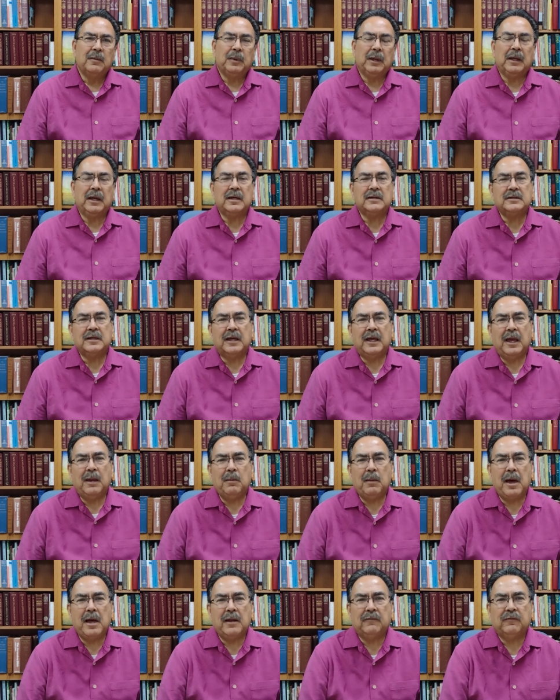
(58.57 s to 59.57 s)
because he
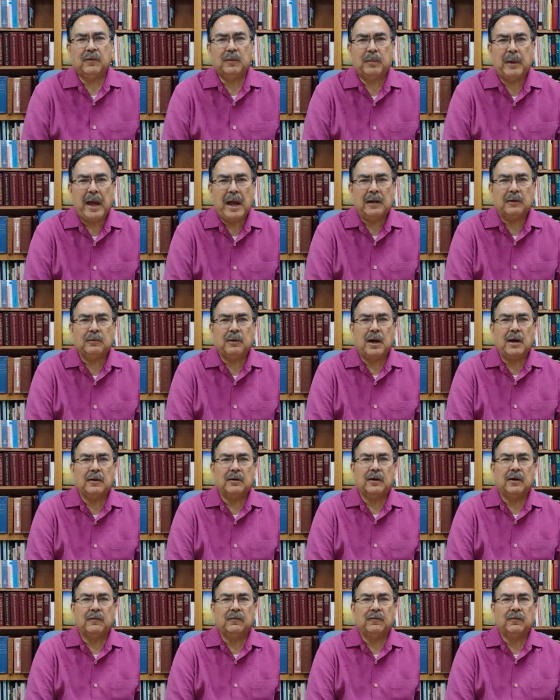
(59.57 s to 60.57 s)
came out of a
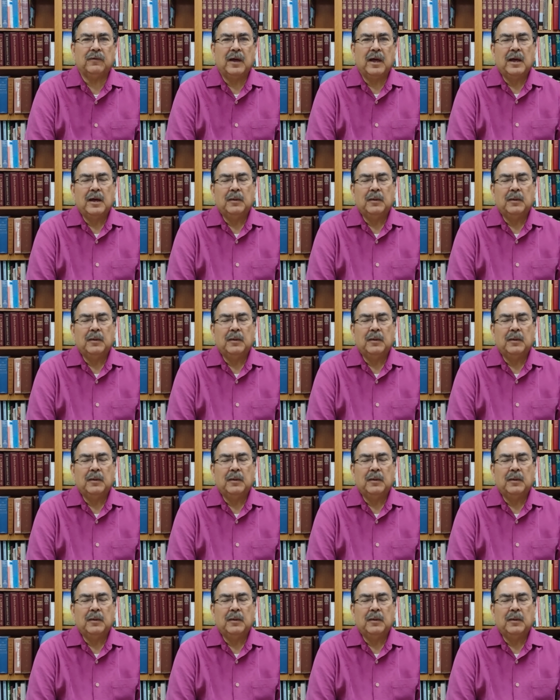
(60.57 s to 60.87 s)
background of